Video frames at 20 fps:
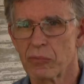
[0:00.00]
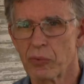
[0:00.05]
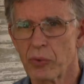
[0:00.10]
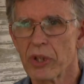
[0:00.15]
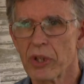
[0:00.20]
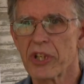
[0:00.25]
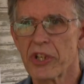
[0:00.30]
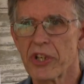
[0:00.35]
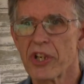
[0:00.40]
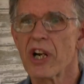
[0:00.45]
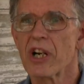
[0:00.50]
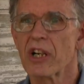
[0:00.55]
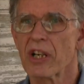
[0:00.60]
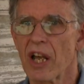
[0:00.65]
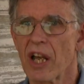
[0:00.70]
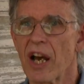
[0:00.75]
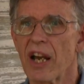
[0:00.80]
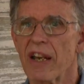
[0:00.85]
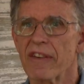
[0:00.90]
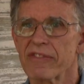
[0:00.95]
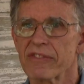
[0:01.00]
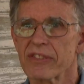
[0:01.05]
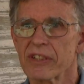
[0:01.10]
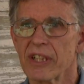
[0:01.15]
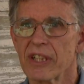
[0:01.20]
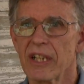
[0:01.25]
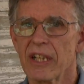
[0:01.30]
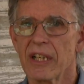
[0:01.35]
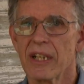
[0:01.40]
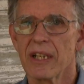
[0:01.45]
really young life.
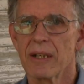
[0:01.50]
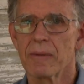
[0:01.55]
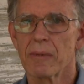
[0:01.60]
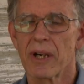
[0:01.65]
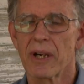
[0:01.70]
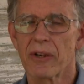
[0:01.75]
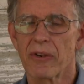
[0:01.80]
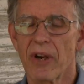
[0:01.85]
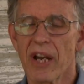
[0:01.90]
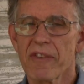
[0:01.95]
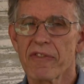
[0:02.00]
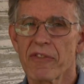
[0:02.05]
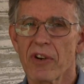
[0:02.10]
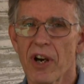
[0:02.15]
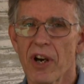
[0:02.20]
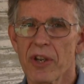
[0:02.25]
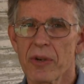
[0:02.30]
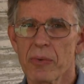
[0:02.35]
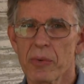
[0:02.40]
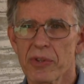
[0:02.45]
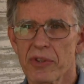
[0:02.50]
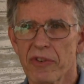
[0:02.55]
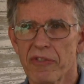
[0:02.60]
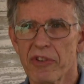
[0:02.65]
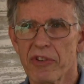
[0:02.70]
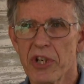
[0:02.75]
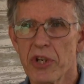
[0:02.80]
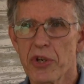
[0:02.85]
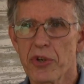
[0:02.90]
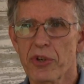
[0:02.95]
My grandfather was a
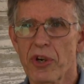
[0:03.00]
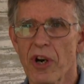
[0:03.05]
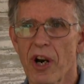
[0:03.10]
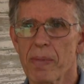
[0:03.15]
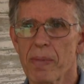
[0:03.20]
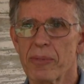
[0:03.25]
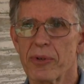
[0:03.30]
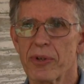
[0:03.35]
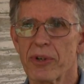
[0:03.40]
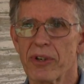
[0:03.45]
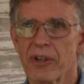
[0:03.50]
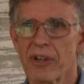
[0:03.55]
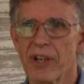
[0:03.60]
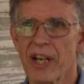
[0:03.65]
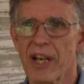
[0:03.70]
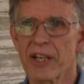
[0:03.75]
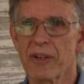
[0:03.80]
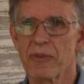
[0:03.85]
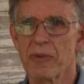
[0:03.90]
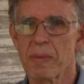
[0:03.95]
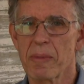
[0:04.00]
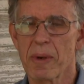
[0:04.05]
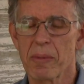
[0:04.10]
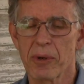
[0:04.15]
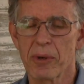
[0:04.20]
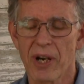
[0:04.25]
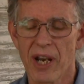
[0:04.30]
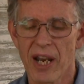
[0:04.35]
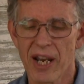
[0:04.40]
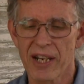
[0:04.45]
Finnish carpenter, and I can
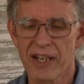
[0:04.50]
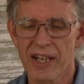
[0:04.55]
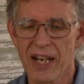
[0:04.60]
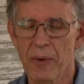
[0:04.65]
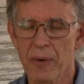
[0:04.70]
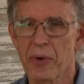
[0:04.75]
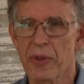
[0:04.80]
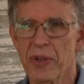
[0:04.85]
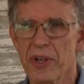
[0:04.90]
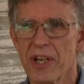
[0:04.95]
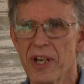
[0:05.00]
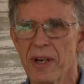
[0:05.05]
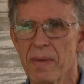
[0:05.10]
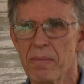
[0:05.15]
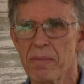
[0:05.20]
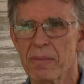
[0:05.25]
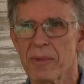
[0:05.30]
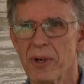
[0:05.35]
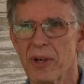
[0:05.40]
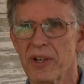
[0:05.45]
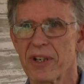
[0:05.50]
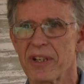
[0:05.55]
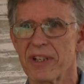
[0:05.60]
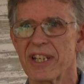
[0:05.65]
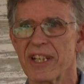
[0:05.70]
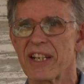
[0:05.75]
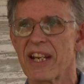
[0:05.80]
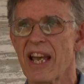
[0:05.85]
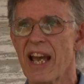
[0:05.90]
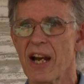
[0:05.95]
remember hanging out with him
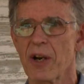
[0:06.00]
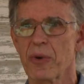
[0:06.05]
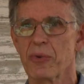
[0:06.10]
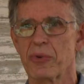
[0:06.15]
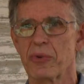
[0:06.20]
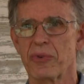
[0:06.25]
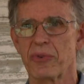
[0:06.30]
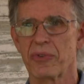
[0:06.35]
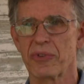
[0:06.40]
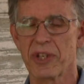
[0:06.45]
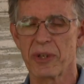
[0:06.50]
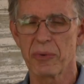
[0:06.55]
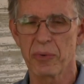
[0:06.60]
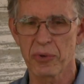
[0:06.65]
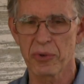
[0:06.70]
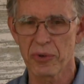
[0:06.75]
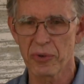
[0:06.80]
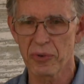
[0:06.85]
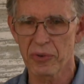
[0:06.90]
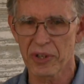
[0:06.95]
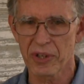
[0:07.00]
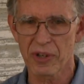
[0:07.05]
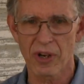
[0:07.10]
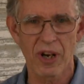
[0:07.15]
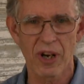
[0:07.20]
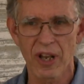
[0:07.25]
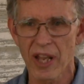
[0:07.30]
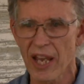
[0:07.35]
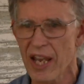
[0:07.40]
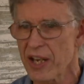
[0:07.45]
in houses. He was using
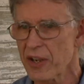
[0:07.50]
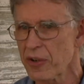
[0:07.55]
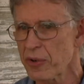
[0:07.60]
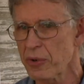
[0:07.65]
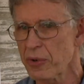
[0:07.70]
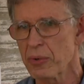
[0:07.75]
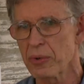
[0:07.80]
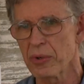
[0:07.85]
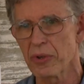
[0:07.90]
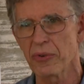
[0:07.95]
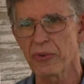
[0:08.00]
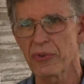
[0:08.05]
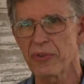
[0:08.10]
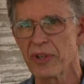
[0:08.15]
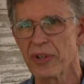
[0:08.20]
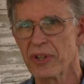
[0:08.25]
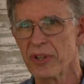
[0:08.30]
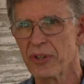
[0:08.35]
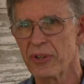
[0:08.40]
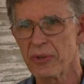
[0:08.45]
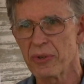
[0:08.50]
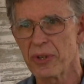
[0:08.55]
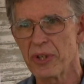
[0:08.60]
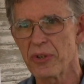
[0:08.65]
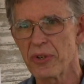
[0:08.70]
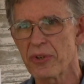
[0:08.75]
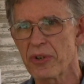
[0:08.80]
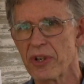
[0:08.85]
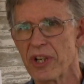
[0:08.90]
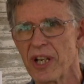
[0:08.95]
all hand tools,
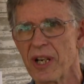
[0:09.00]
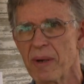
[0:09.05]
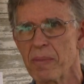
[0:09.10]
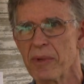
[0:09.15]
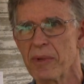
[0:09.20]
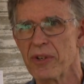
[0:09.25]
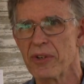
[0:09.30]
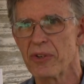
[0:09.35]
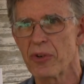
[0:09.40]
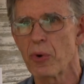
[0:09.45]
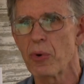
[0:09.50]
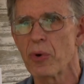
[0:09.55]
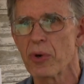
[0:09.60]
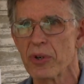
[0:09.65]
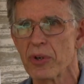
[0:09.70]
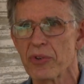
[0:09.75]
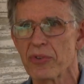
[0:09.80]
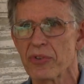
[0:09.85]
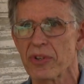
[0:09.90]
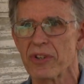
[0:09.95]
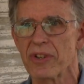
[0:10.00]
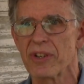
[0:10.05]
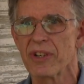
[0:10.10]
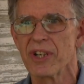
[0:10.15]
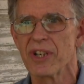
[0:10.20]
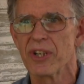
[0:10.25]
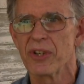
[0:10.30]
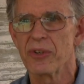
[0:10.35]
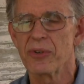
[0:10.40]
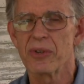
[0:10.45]
doing trim and doors, and
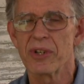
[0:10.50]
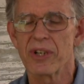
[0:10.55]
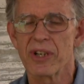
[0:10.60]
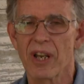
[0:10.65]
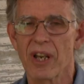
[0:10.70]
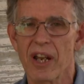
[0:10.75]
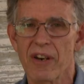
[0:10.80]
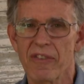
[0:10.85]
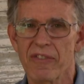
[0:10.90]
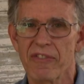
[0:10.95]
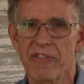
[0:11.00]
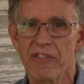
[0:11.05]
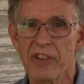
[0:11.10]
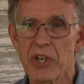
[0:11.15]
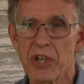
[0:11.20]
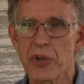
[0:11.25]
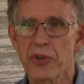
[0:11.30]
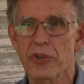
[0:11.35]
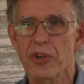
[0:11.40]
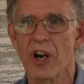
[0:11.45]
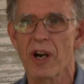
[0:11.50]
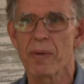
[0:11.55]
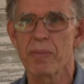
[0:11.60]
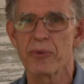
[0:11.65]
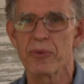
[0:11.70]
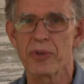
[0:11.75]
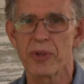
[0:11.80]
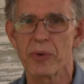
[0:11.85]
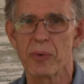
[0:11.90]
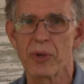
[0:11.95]
doing a lot of Finnish
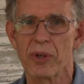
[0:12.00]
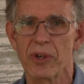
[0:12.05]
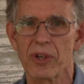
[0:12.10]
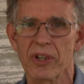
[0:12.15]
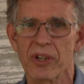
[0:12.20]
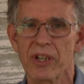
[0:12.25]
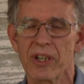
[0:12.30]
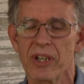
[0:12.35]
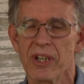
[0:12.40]
carpentry work.